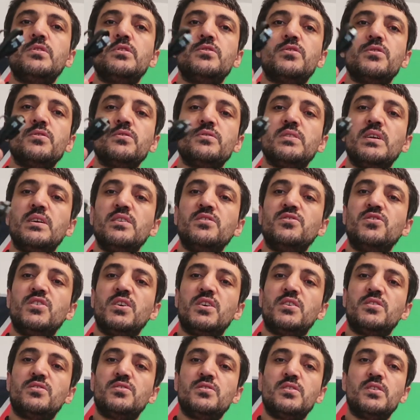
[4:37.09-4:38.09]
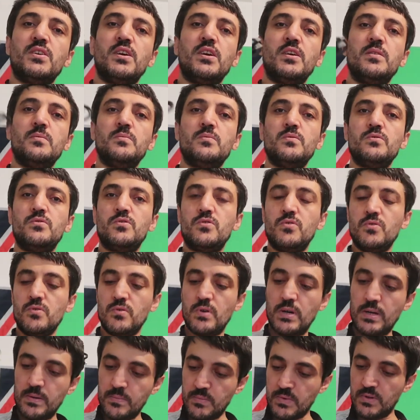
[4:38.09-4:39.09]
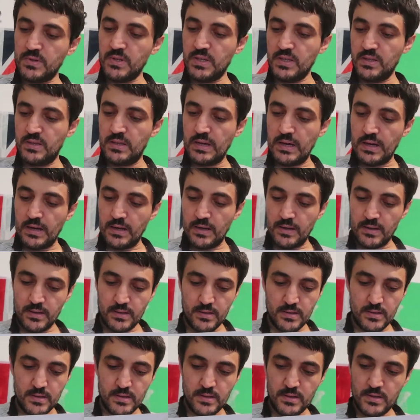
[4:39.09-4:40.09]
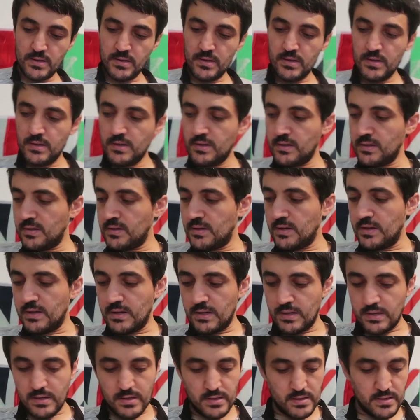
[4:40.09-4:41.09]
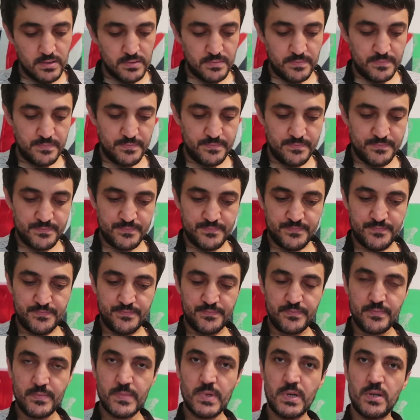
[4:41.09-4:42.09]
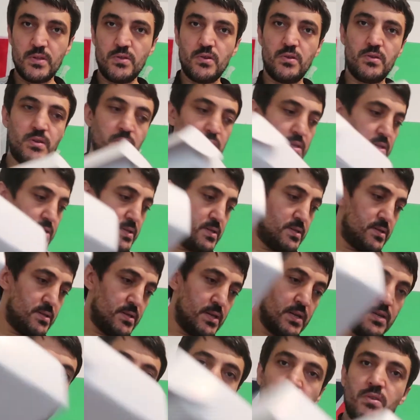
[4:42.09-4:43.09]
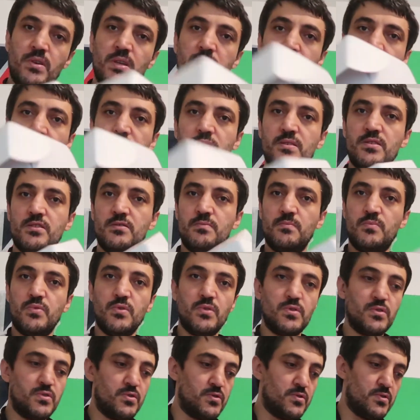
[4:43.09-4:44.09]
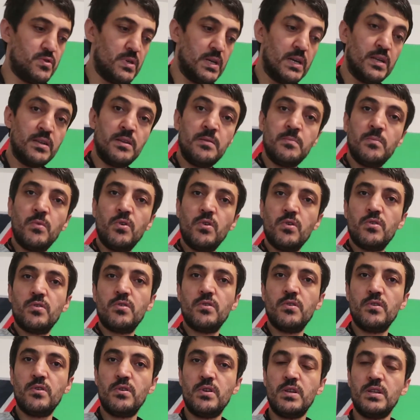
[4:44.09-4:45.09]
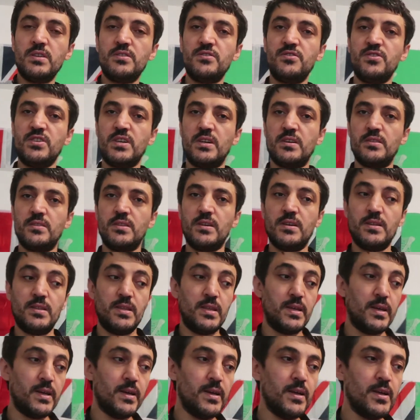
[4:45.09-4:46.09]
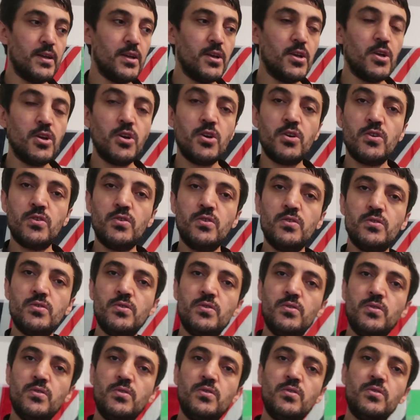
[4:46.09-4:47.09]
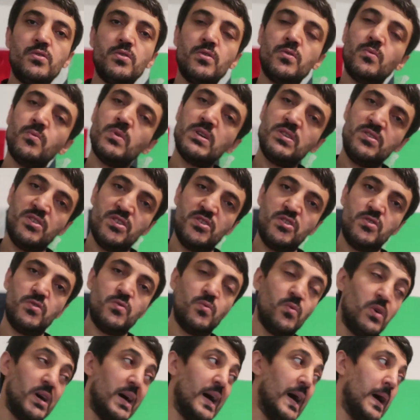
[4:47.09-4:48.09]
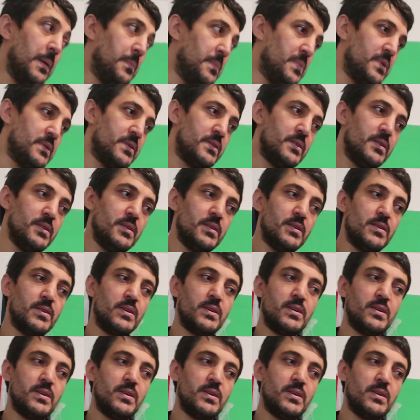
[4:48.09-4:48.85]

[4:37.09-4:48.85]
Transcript: It looks like charging cable, so I'm gonna need that. I don't need this box anymore. Let's chuck that there. You know what happened?